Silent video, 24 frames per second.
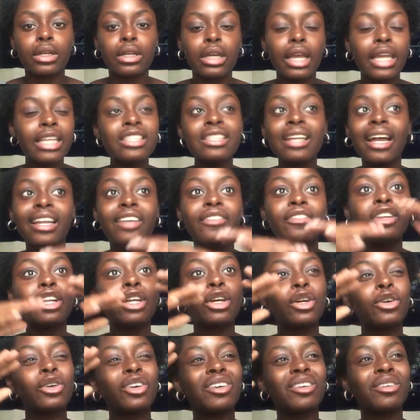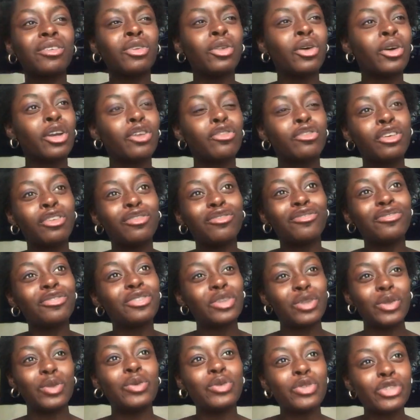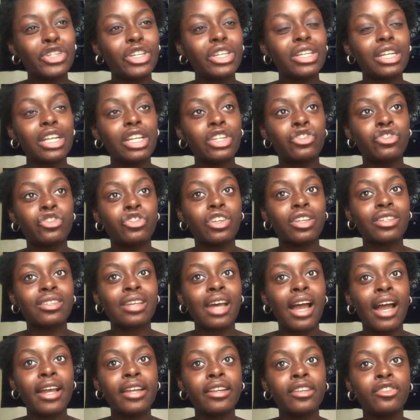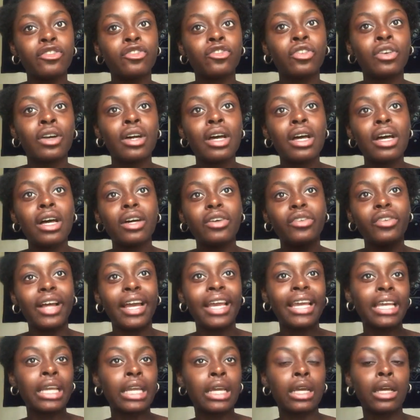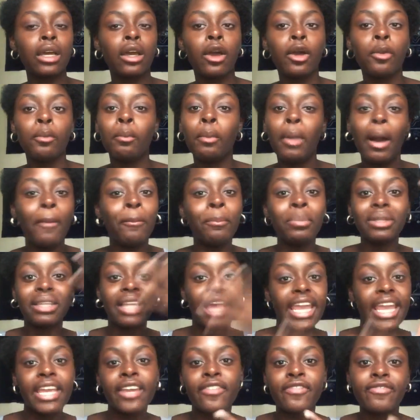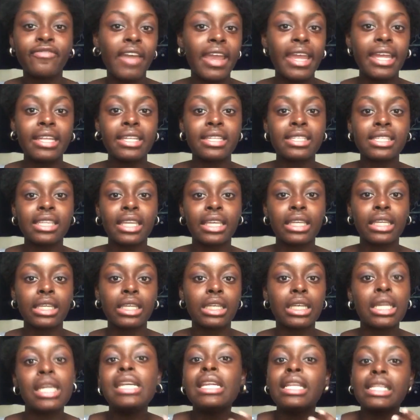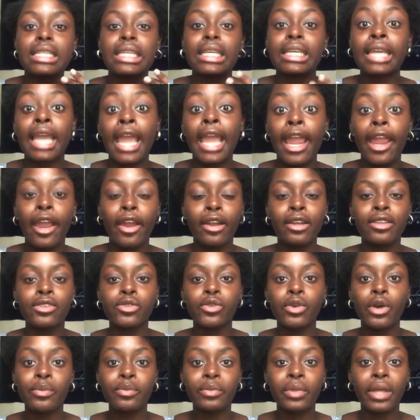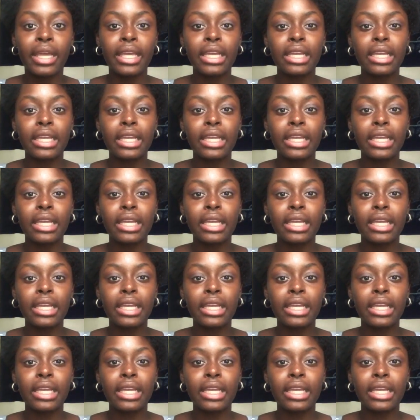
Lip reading: it's not even a look of confusion, it's just kind of a blank face, he doesn't care. And so I'm